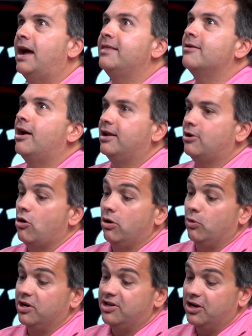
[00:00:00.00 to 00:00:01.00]
I thought
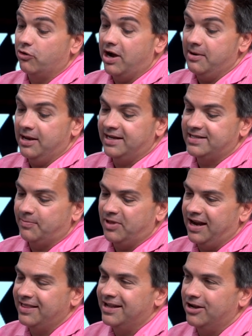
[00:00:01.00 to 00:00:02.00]
Cohen would have done great, except
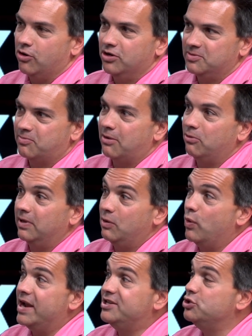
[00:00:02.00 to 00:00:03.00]
that I think Cohen's probably
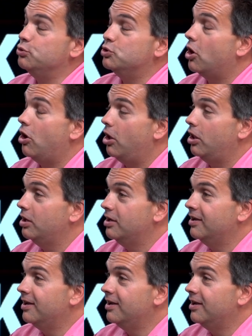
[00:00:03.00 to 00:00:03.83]
way too tall.